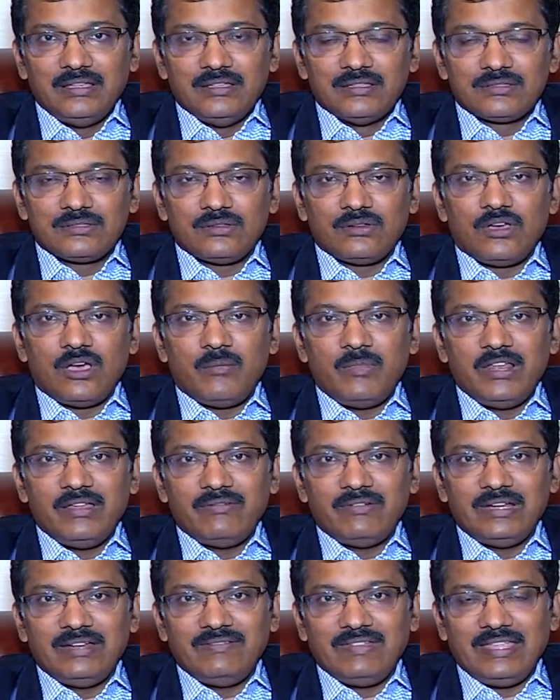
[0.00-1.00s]
So normally
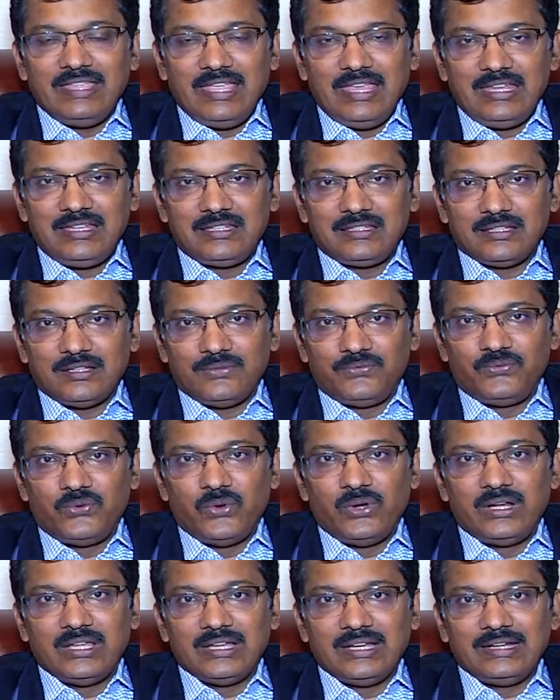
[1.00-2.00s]
when we eat
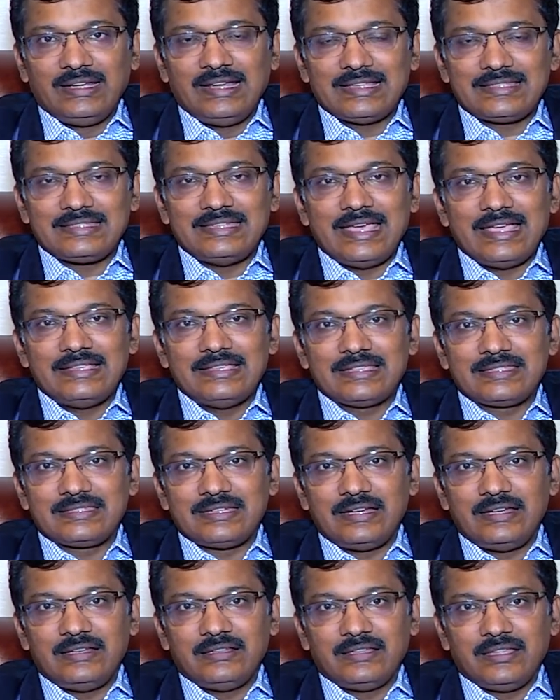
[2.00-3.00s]
food, it gets
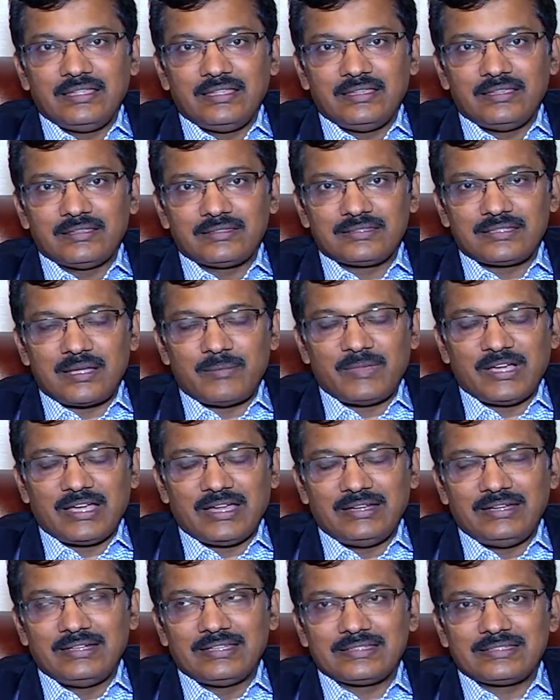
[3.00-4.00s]
digested in the stomach
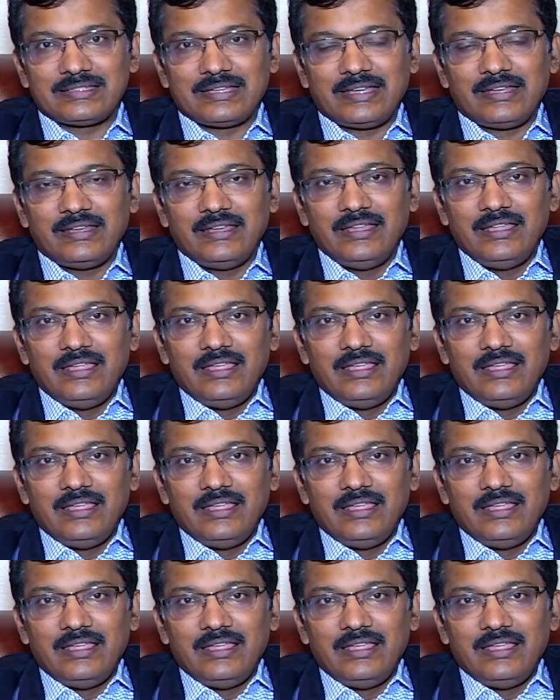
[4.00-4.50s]
and intestine,